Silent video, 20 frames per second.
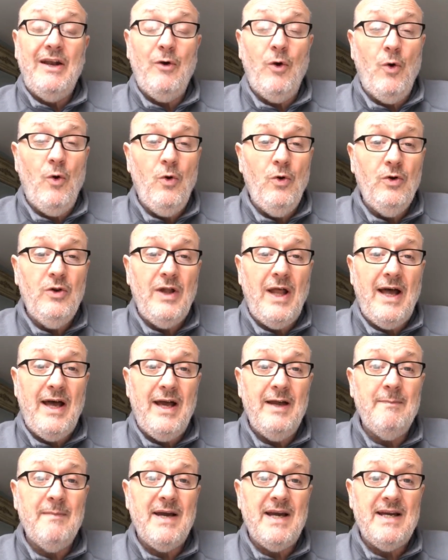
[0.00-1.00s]
All
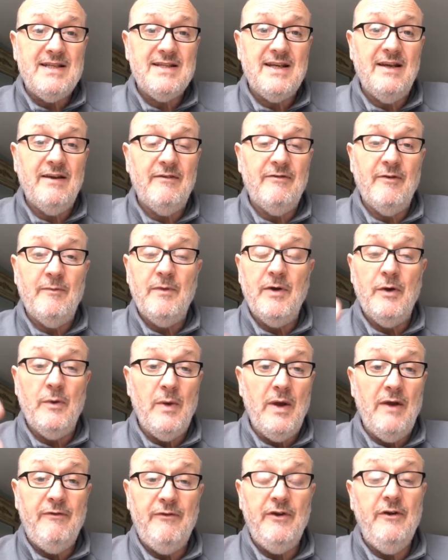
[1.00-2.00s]
I'm asking from you,
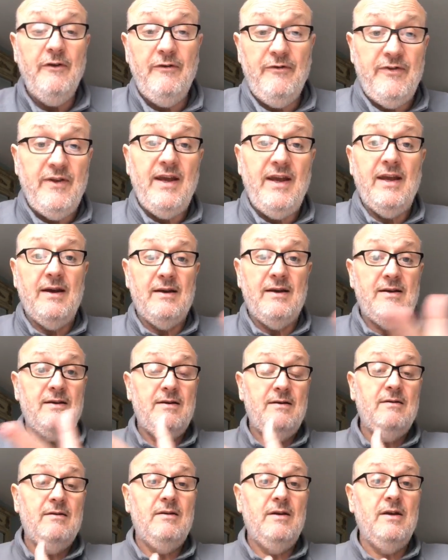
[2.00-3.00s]
if you think
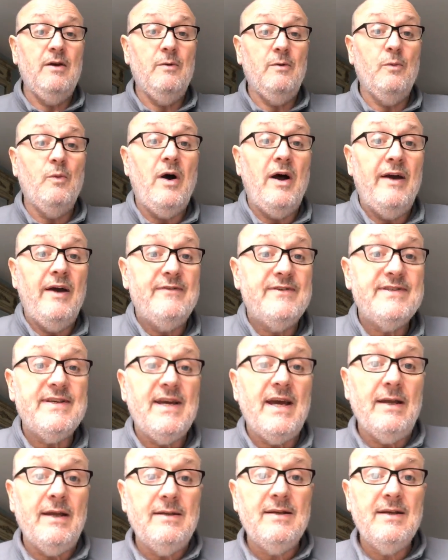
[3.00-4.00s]
what I've
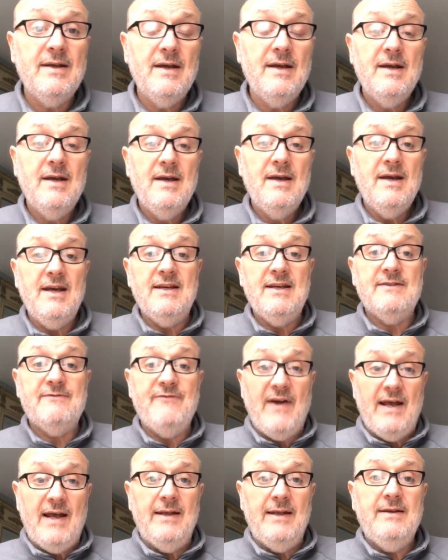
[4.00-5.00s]
said is
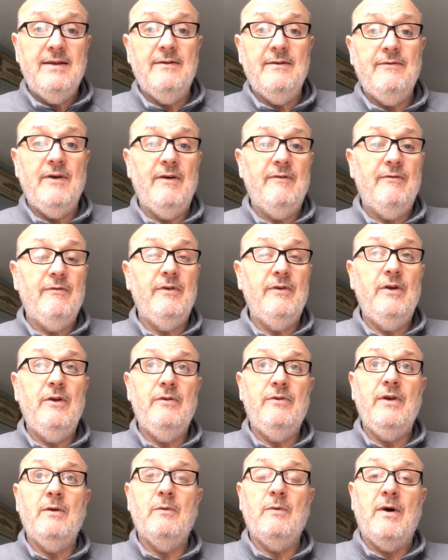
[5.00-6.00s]
valid, if you
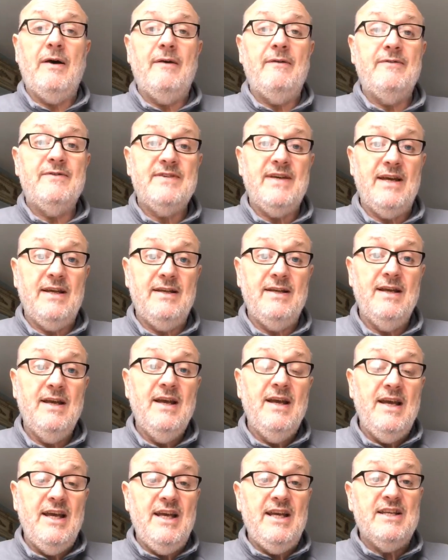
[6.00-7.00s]
think what I've said
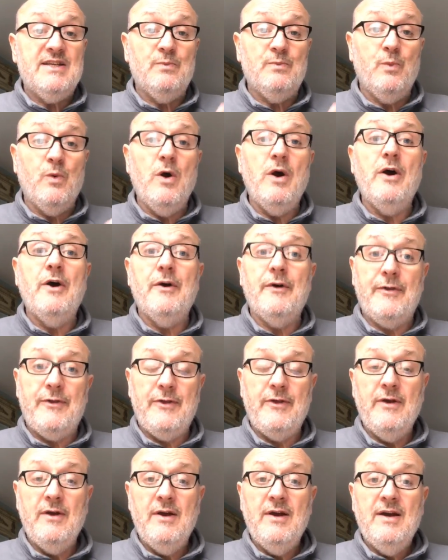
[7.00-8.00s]
is
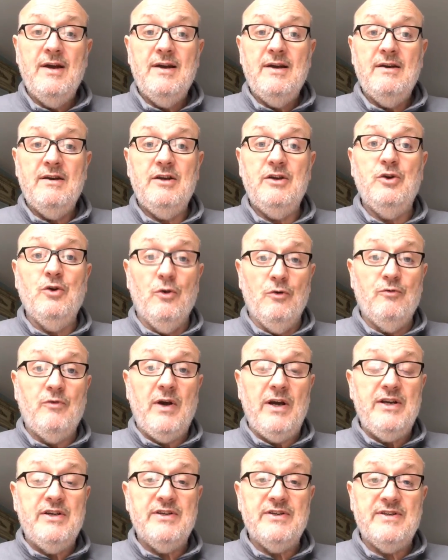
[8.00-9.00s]
worth your
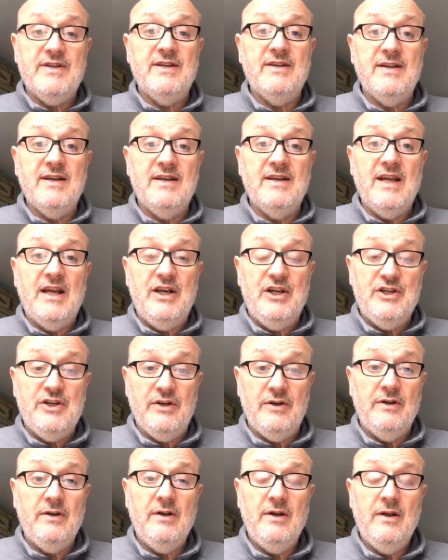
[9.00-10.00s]
righteous
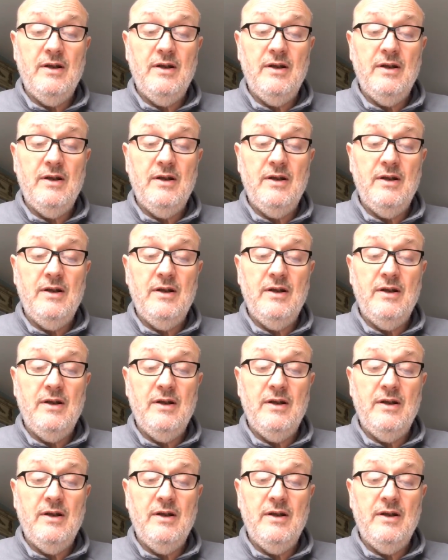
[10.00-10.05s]
indignation,